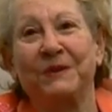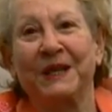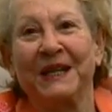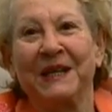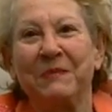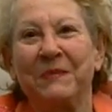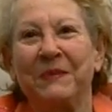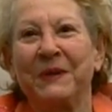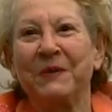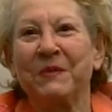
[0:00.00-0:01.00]
Oh God.
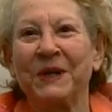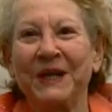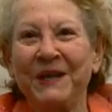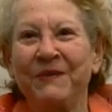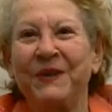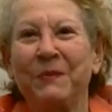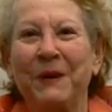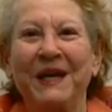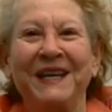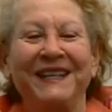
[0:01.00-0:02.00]
But it relieved the
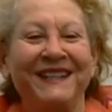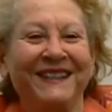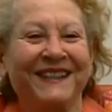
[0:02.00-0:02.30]
pain.